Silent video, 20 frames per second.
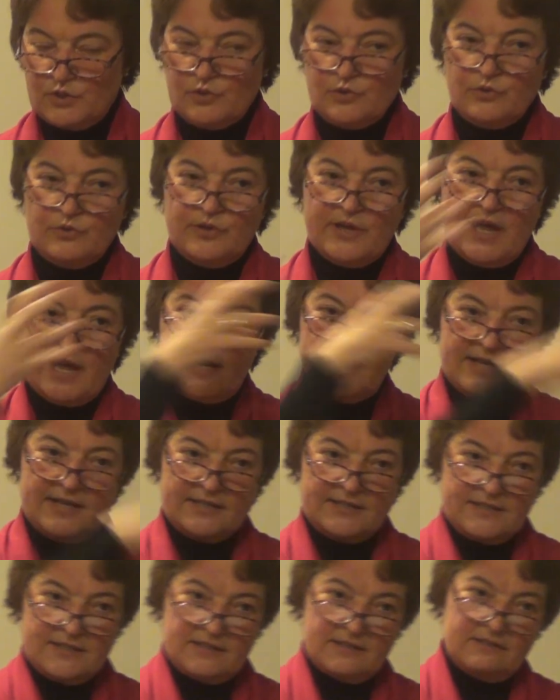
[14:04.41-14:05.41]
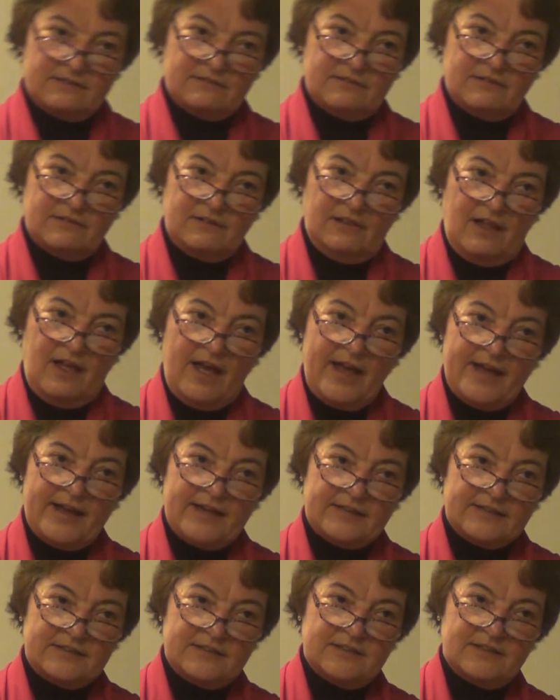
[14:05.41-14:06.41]
to get his
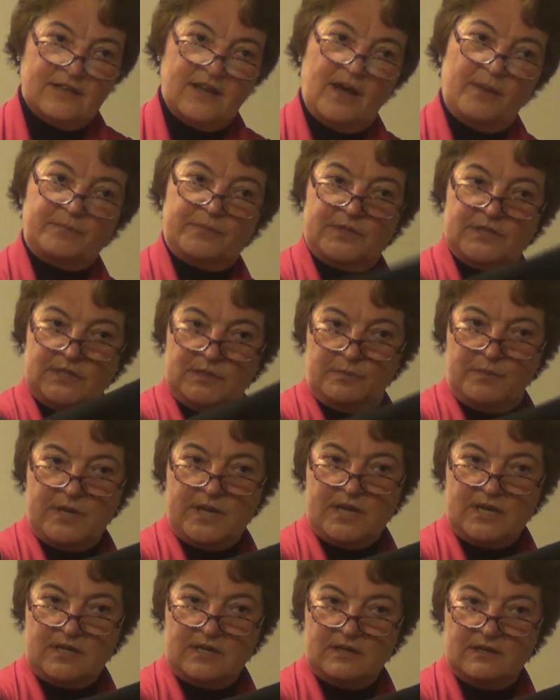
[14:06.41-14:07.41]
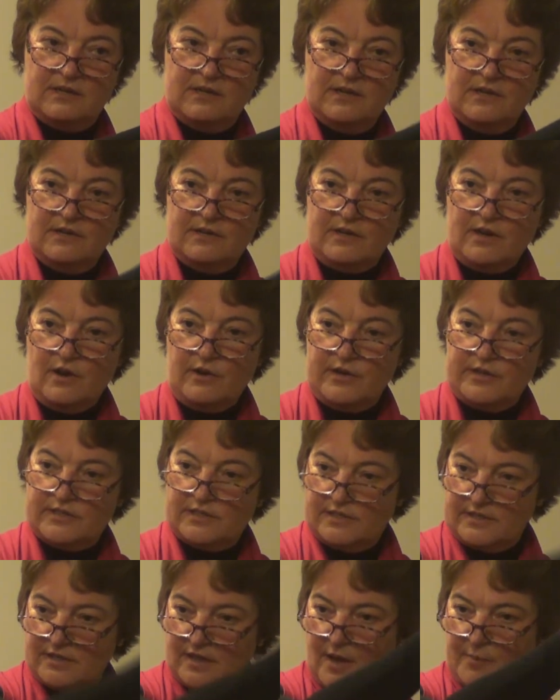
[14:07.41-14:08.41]
clients up to speed,
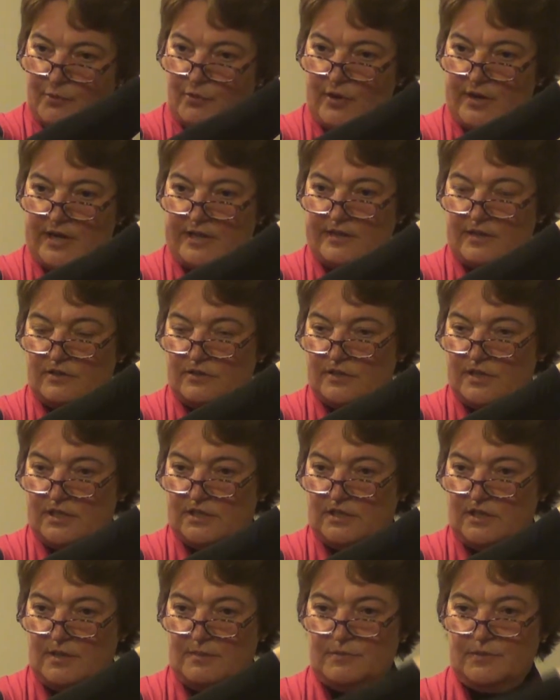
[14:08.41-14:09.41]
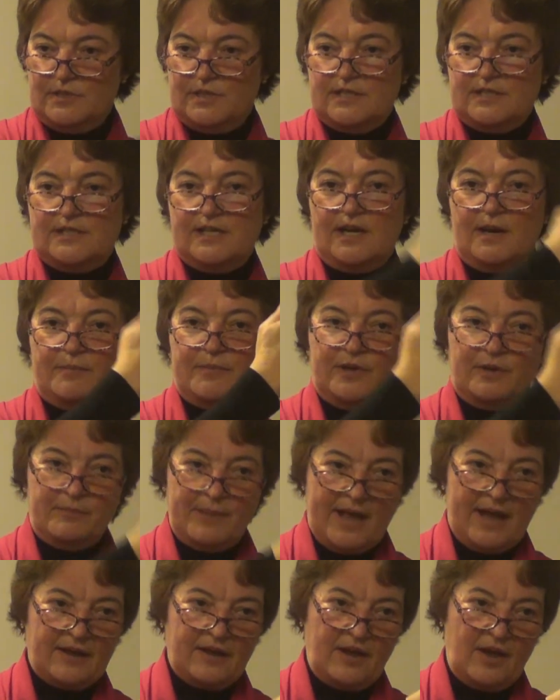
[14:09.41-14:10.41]
because he's upgrading their systems to set up their
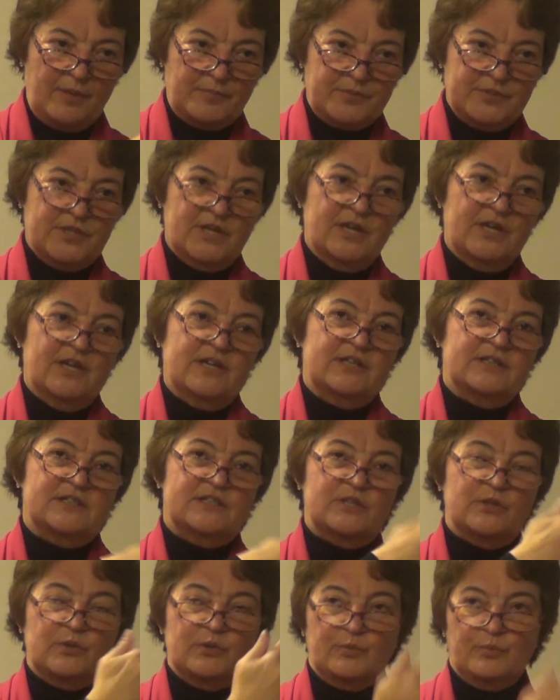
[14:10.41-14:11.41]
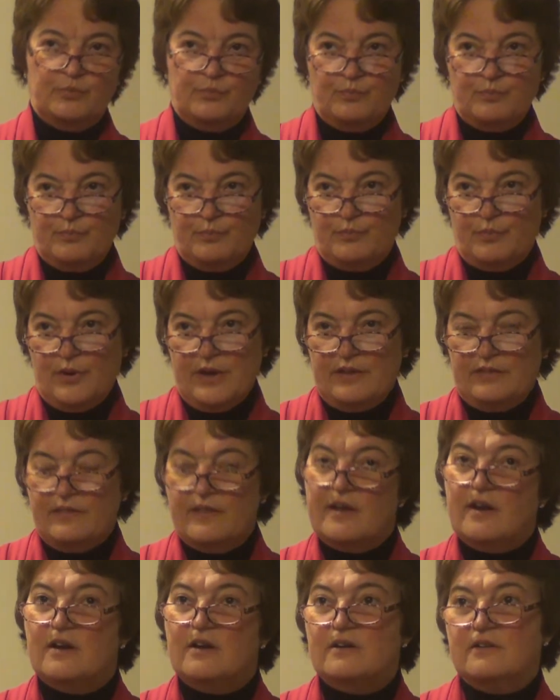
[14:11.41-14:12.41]
backups, to bring
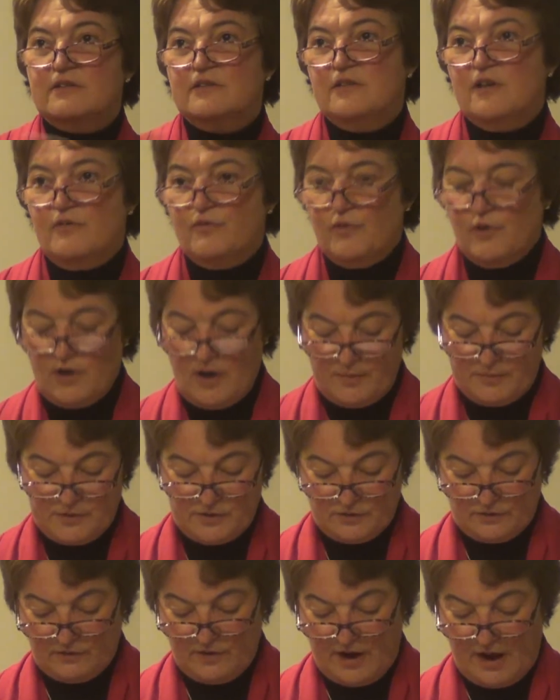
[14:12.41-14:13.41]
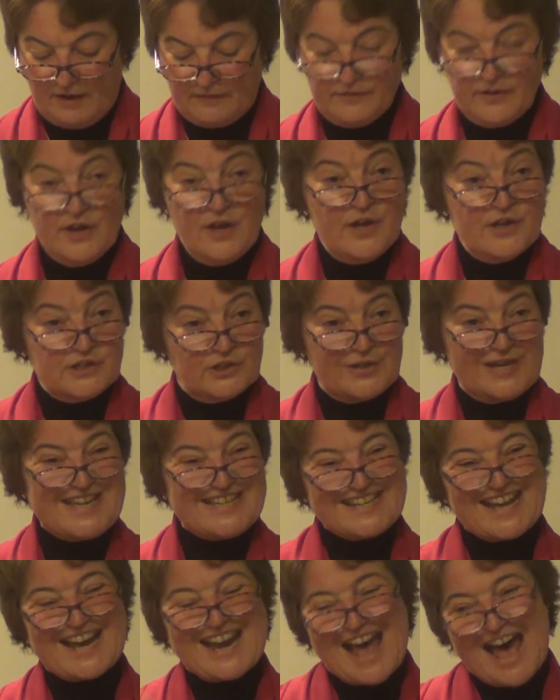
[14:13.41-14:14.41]
their software up to rev. So
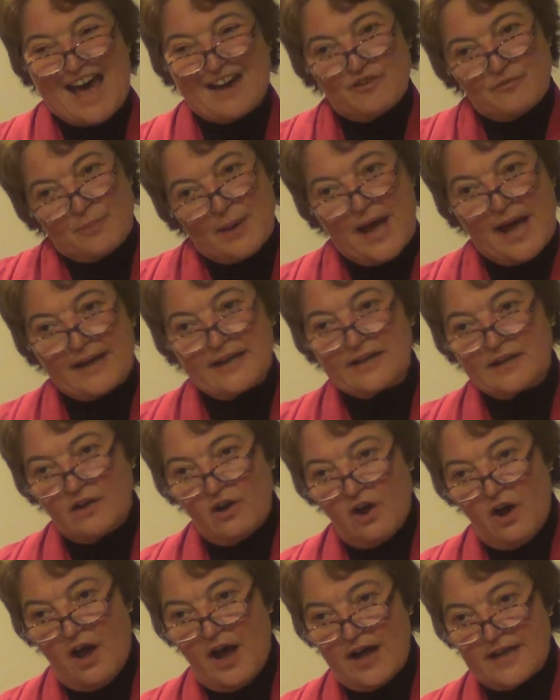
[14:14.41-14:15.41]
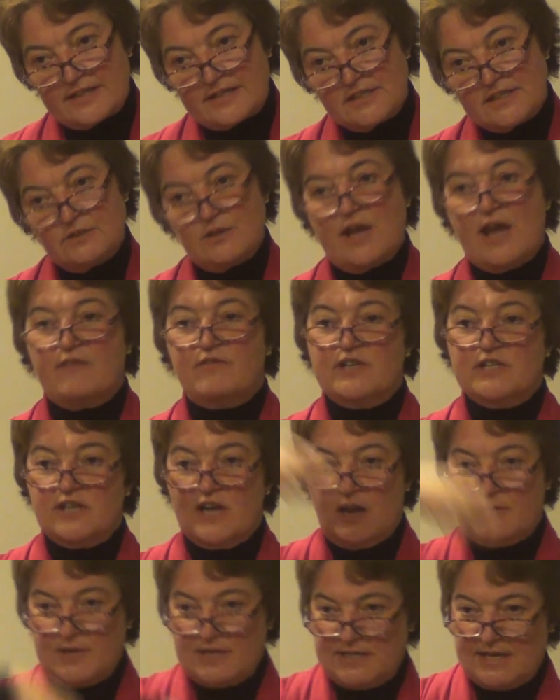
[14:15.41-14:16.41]
he's got out-of-pocket costs every
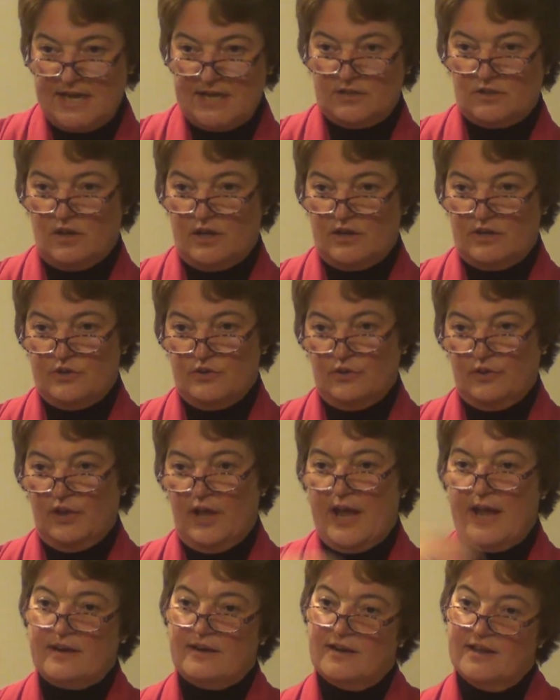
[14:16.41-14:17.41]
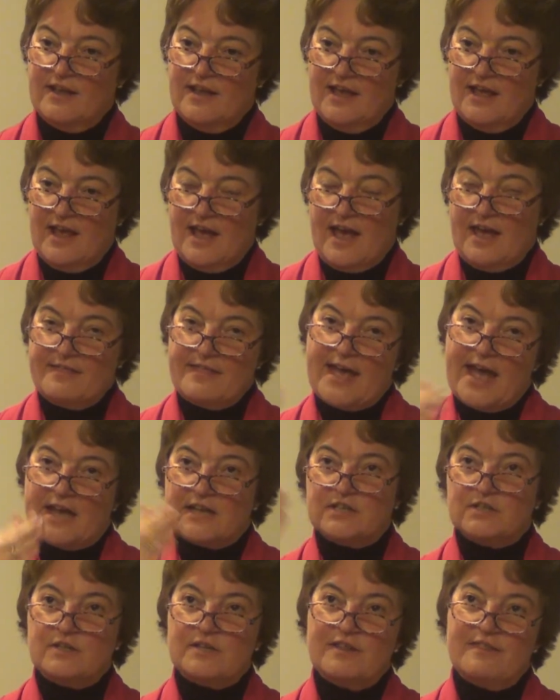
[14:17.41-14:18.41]
time he takes on a new client. And
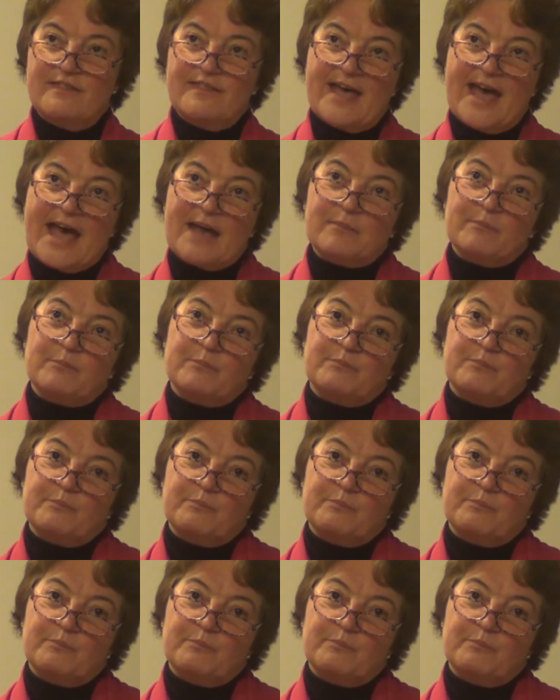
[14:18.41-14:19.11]
that